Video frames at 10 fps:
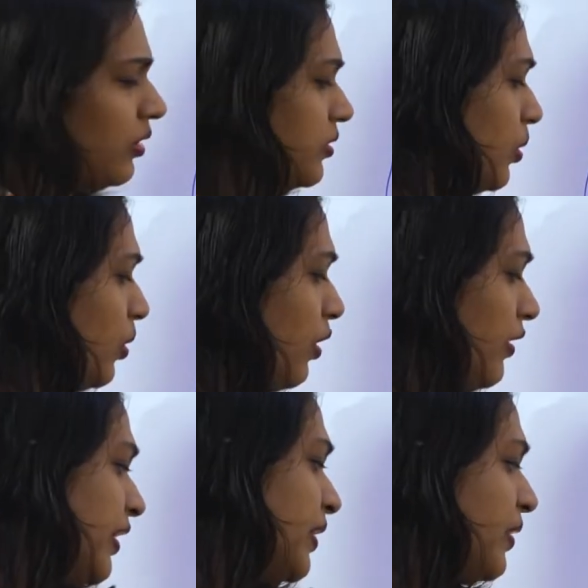So
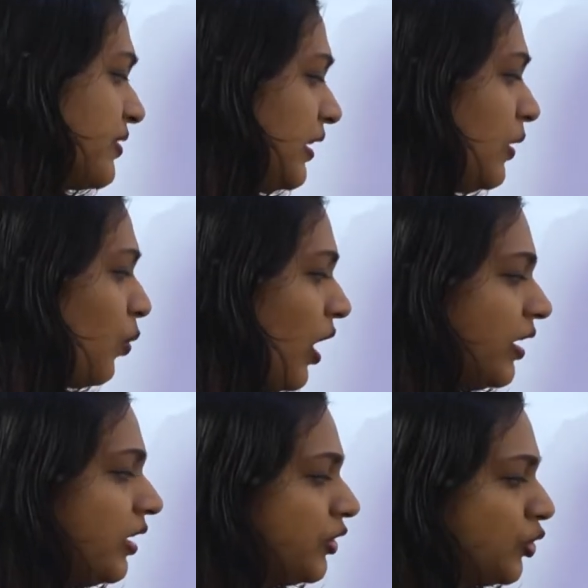already we have seen
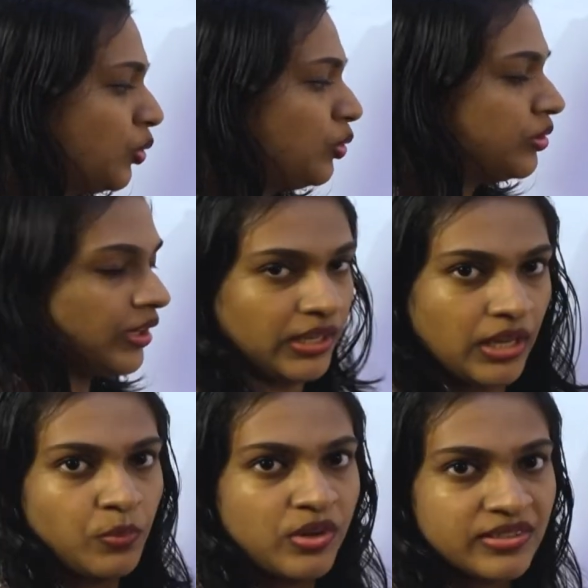1, 2, 3.
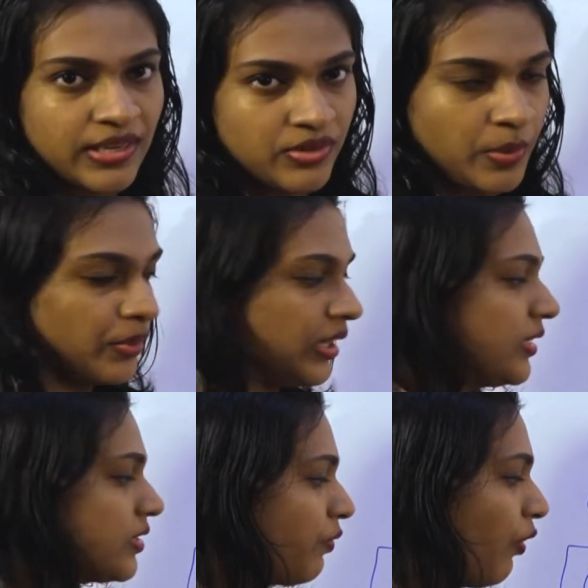And what is the next number? It
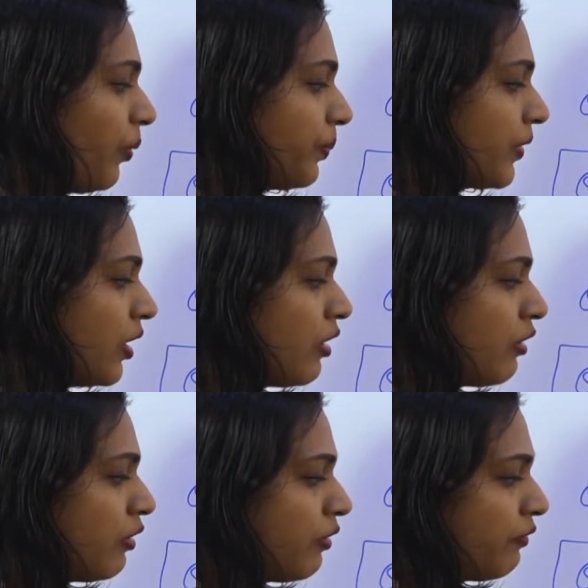is 4.
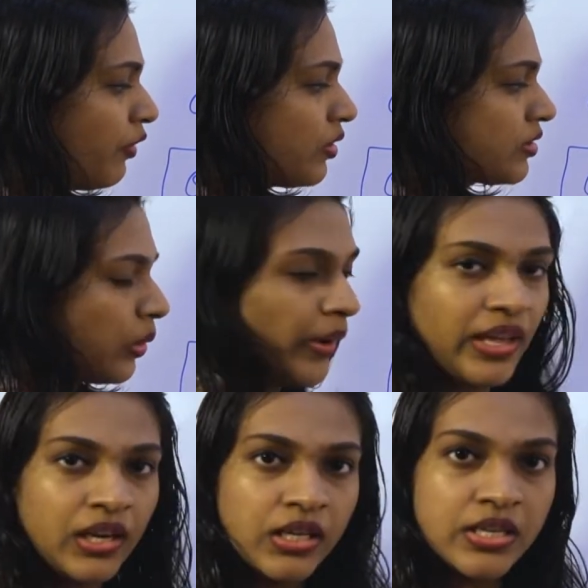4
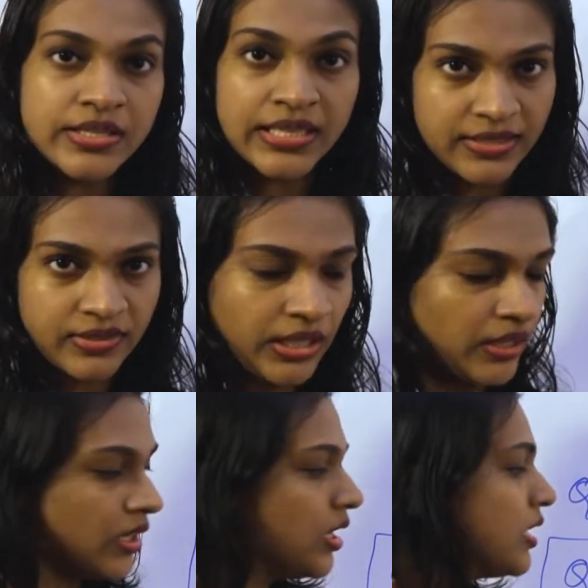square is 16.
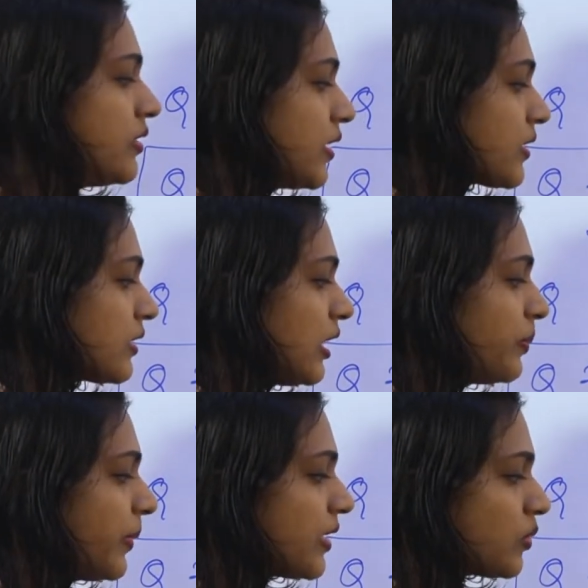16
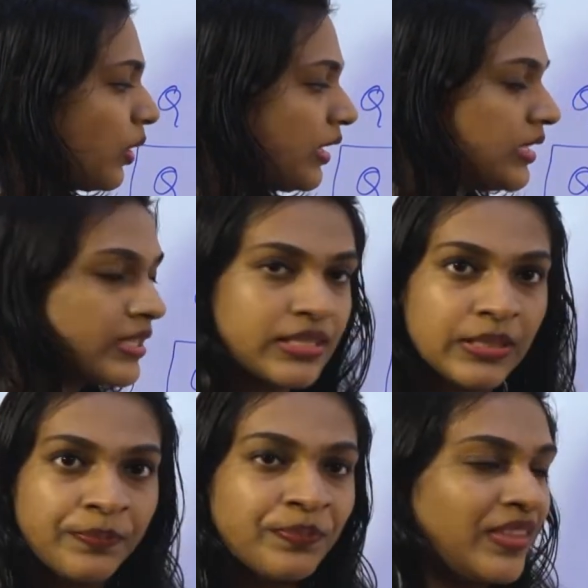plus 1 is
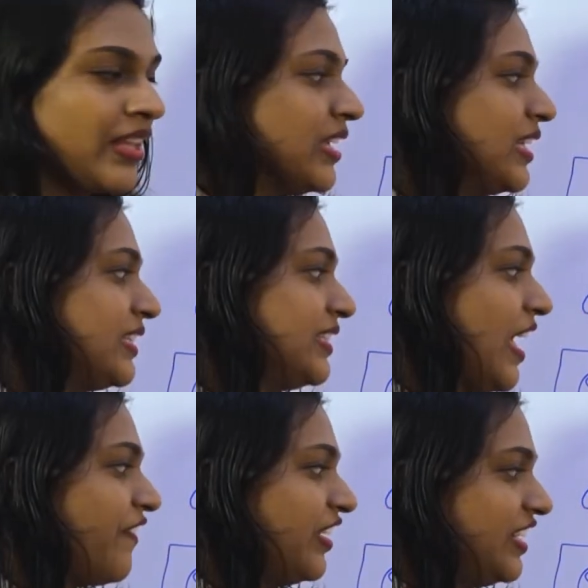
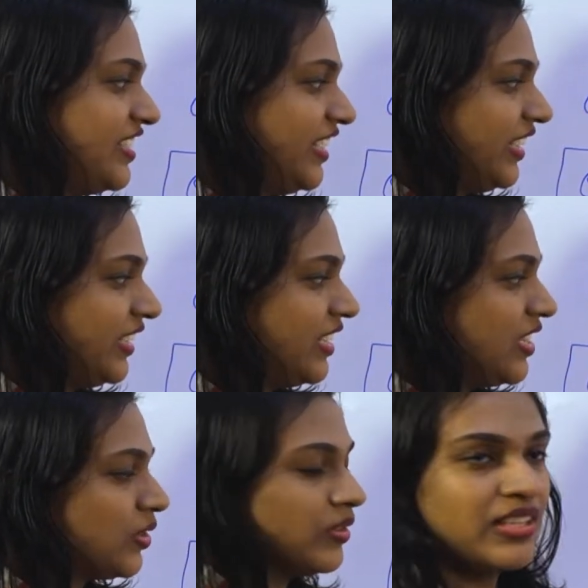17.
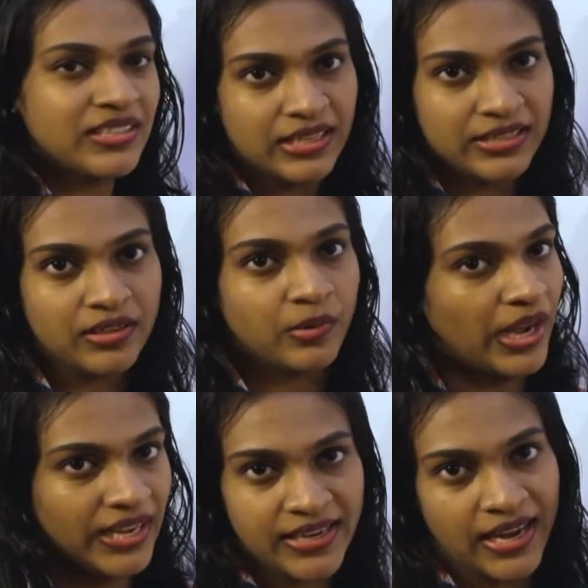So this is the
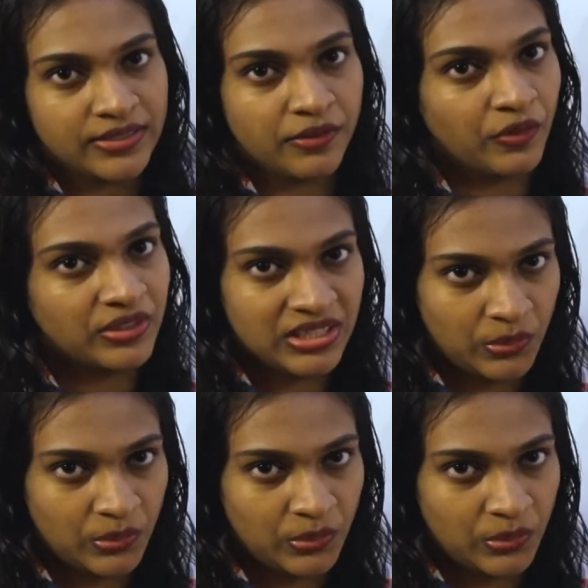right answer for this